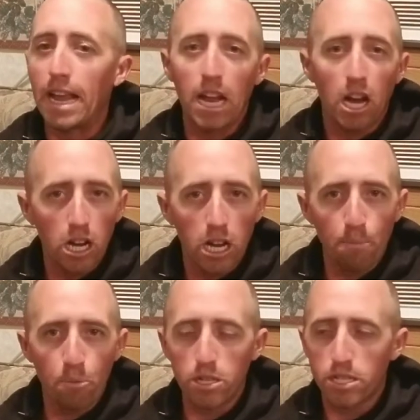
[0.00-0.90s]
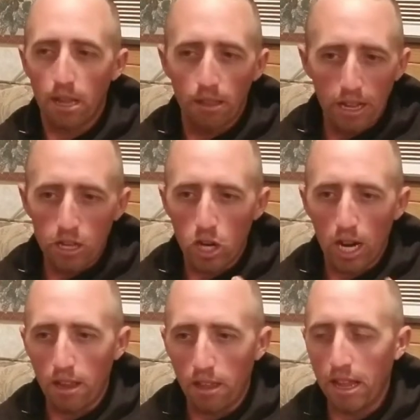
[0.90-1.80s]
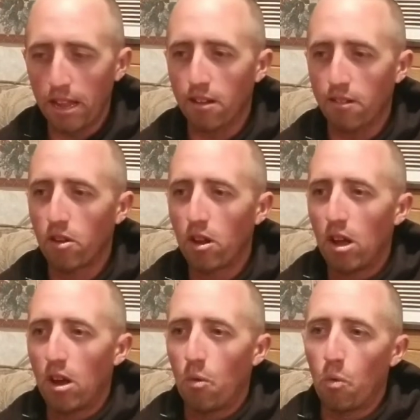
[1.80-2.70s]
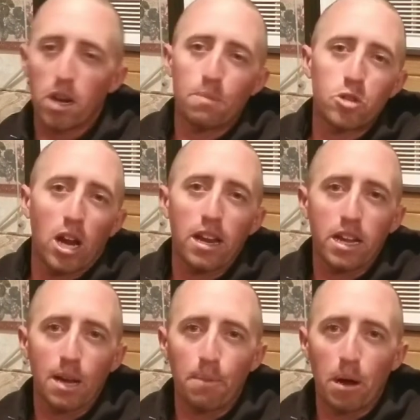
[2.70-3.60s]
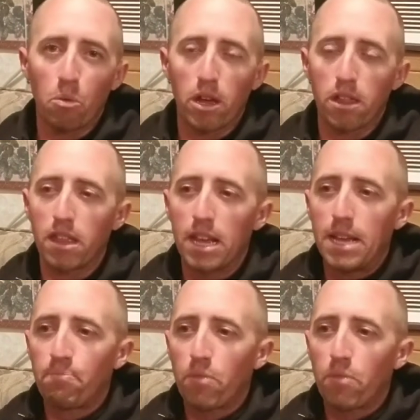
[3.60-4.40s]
I get hung up on something and try to think of what I'm trying to come up with.